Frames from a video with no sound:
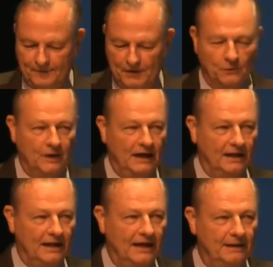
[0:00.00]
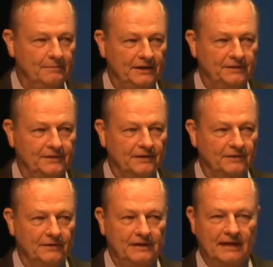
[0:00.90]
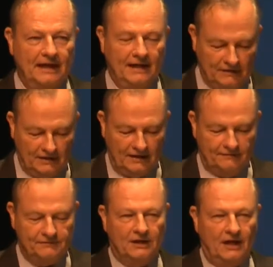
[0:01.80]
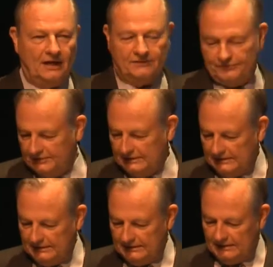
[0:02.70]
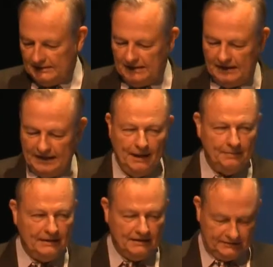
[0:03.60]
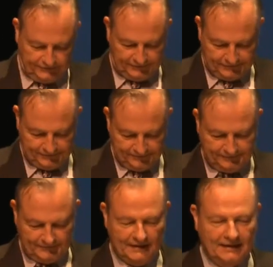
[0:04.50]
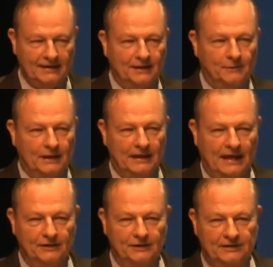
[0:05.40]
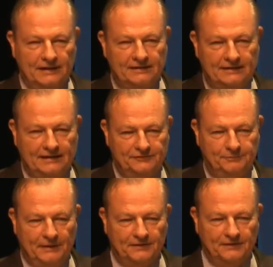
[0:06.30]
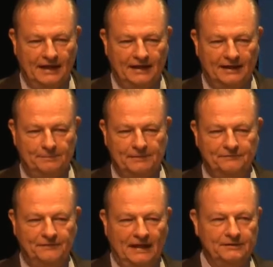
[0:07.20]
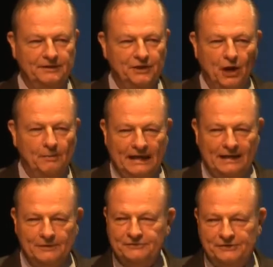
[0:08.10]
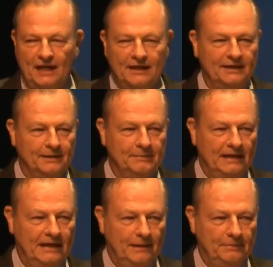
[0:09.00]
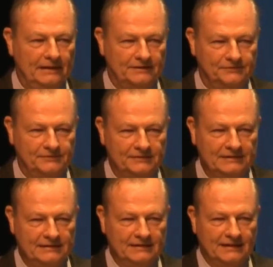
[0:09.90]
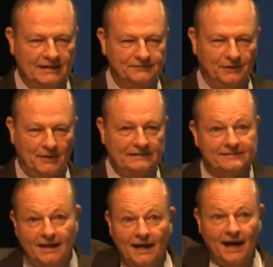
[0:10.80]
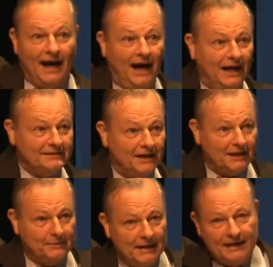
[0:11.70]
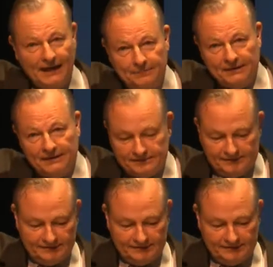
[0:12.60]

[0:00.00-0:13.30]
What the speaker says: well, I bet you they're going to have a lot of talks on happiness. Well, I looked at the speaker lineup and found that nobody was talking about happiness. And so I said, I'll talk about happiness,